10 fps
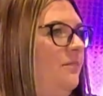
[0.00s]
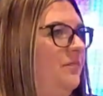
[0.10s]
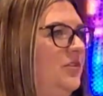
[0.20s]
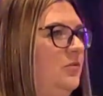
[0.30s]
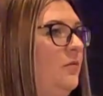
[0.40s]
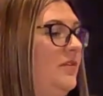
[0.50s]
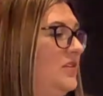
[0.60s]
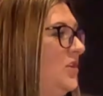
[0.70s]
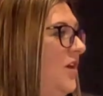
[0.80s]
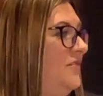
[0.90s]
do it with a
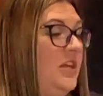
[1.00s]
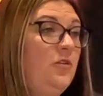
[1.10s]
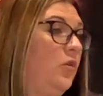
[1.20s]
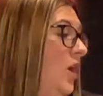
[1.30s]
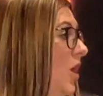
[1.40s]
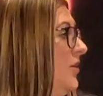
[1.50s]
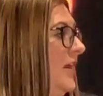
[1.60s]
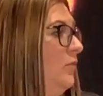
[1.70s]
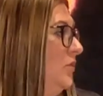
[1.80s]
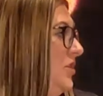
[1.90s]
soft hand or a hard
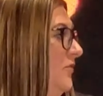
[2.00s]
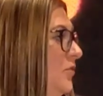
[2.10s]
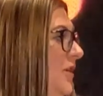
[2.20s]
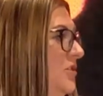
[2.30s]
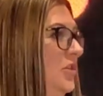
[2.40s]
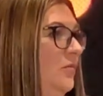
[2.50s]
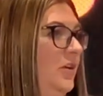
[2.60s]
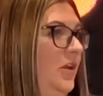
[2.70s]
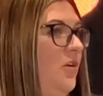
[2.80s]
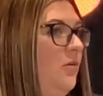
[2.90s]
hand, whichever direction you want to
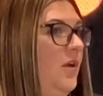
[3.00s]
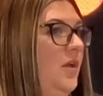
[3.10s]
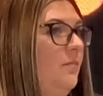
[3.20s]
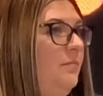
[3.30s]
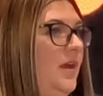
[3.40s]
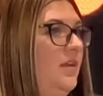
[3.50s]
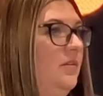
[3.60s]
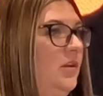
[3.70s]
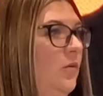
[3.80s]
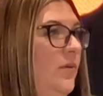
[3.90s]
go. But
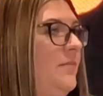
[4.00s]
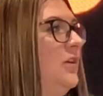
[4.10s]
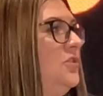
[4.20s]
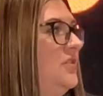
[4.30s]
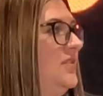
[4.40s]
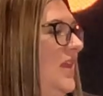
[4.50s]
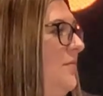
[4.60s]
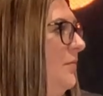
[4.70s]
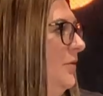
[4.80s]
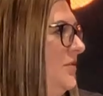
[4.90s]
women are just as
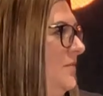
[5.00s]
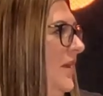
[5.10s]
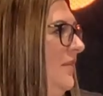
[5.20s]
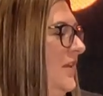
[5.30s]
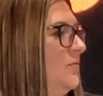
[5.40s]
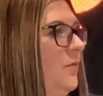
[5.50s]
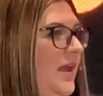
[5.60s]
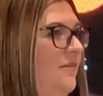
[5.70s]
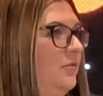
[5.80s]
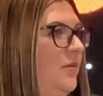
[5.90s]
capable as men, and that's what we
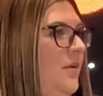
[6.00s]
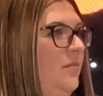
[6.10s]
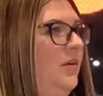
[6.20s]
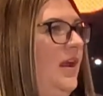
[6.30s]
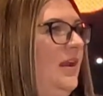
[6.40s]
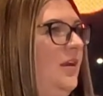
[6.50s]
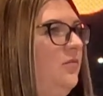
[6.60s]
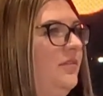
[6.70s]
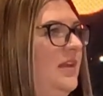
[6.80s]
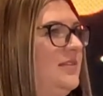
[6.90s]
have to remember. And I
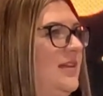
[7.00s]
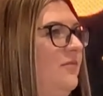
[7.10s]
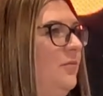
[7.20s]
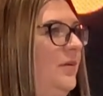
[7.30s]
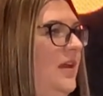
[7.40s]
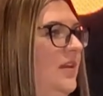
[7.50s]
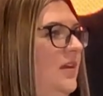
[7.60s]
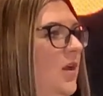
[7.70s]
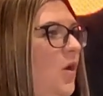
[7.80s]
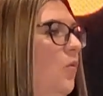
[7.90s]
don't think it's ever been
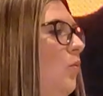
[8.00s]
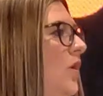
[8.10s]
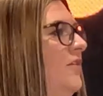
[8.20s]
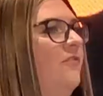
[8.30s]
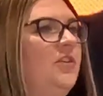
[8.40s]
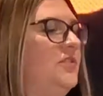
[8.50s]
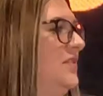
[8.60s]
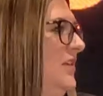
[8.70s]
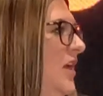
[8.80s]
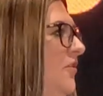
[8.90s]
one versus
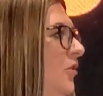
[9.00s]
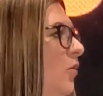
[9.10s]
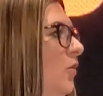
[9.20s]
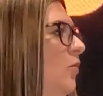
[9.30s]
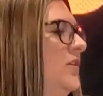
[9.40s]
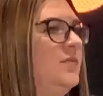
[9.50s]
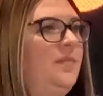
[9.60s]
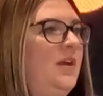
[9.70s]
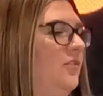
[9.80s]
the other, or one's better